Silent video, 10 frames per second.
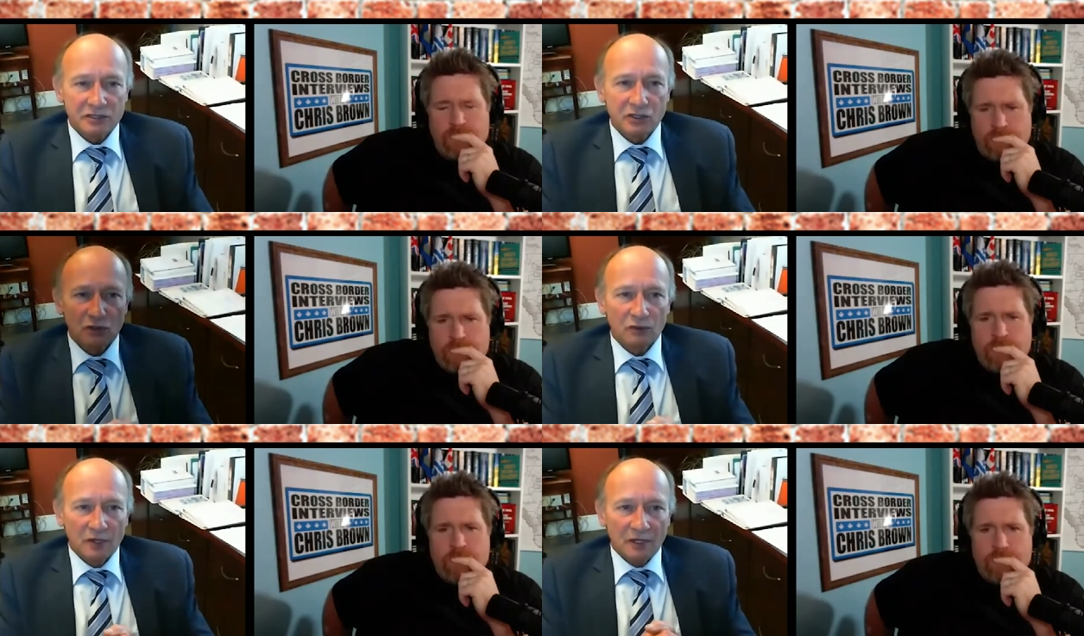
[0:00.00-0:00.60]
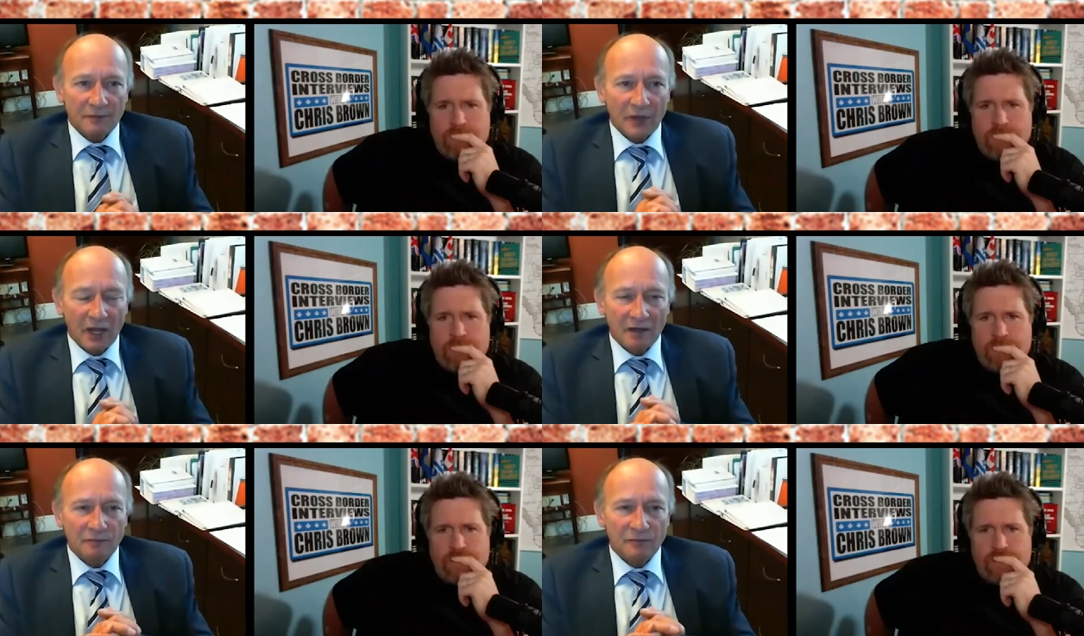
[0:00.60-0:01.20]
Speaker 1: So
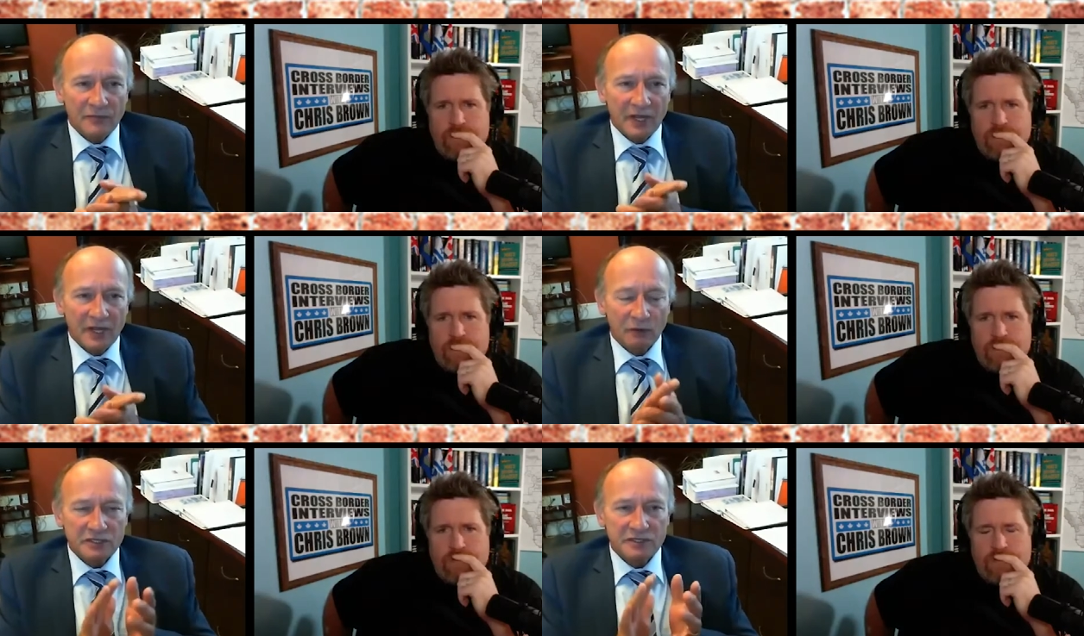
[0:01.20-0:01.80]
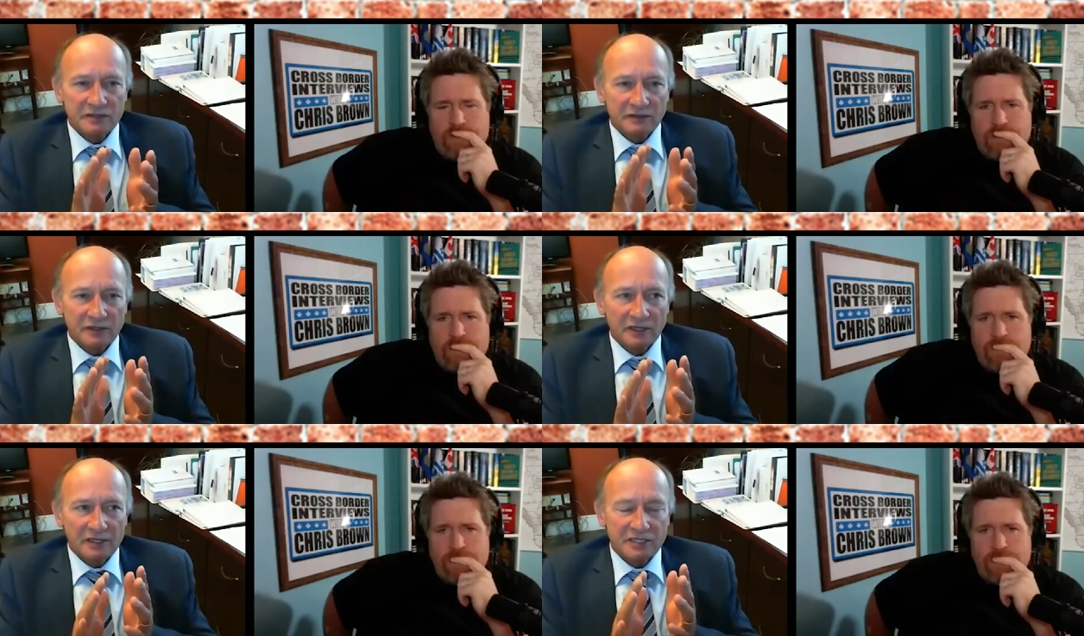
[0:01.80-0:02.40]
um, there was
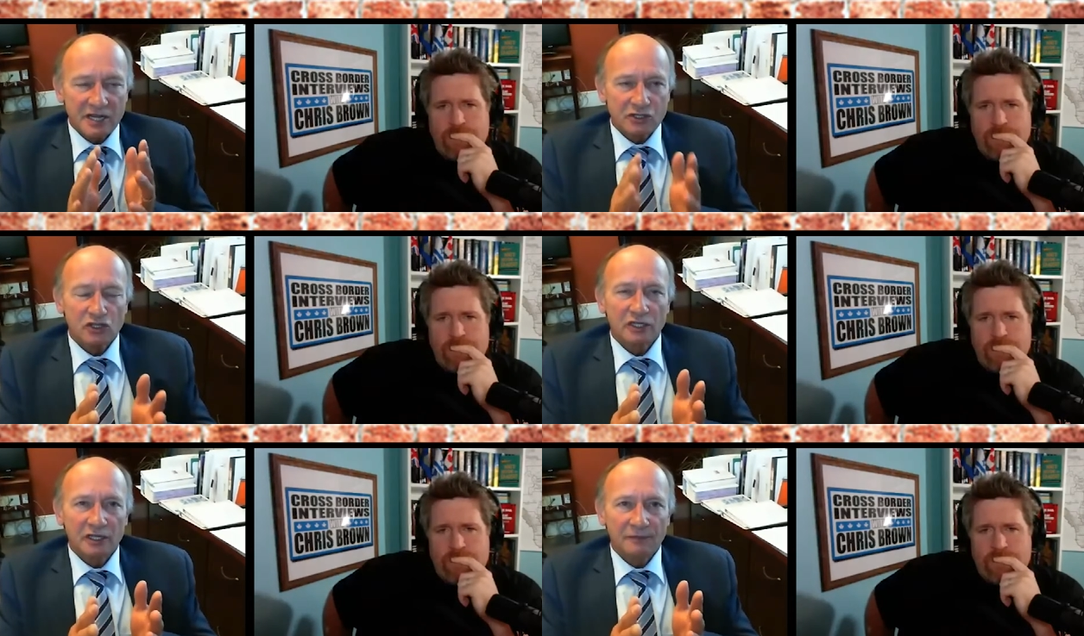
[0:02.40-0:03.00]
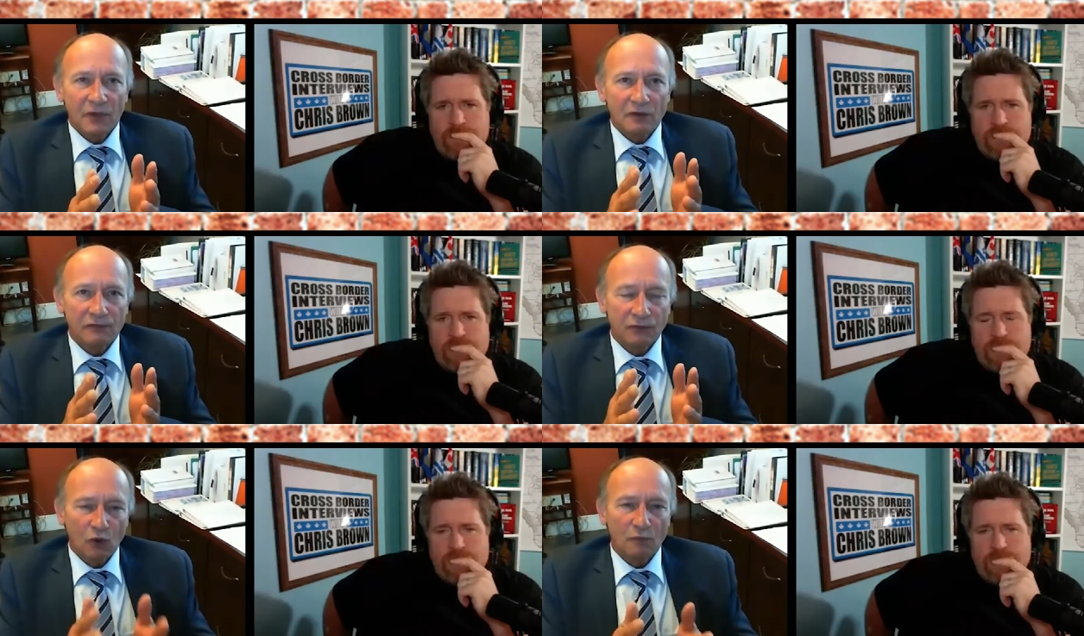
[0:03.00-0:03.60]
essentially
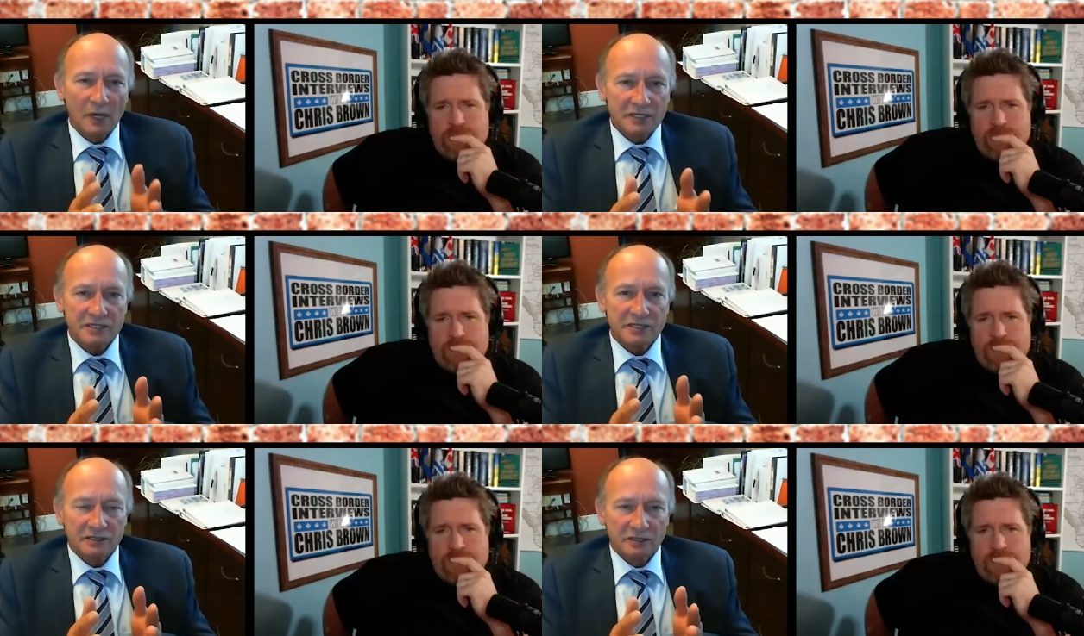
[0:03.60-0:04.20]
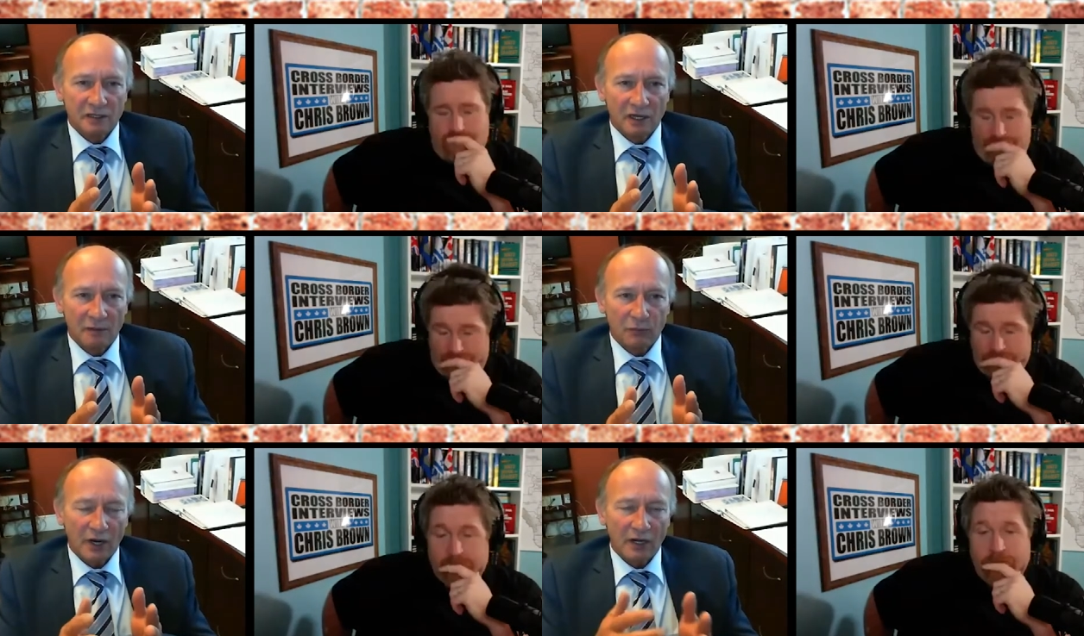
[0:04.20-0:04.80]
four months
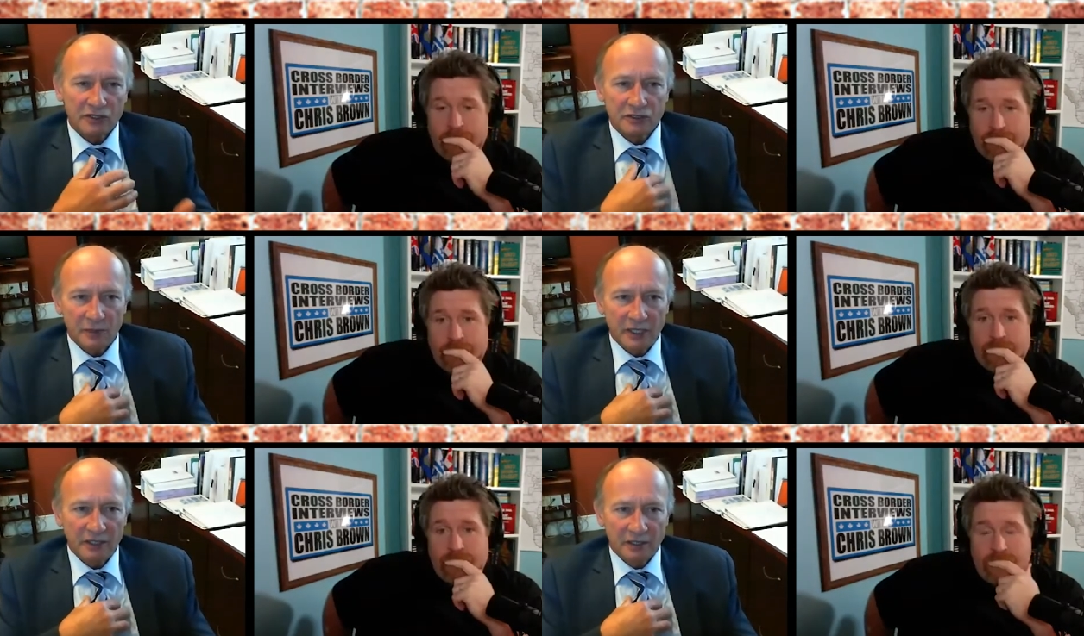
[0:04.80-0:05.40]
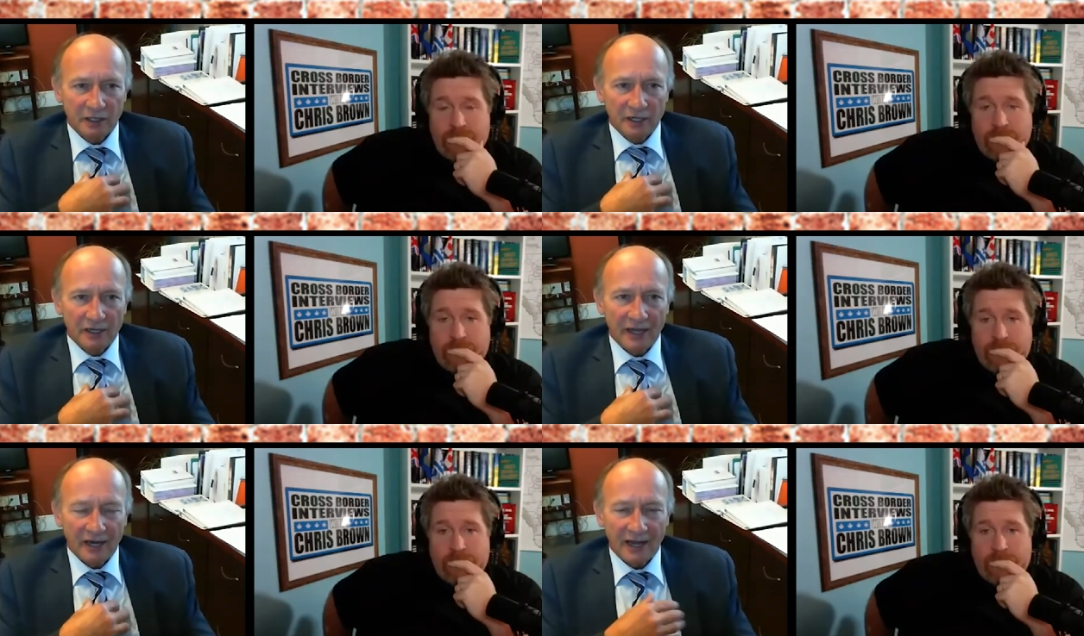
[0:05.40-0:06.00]
uh, prior to me that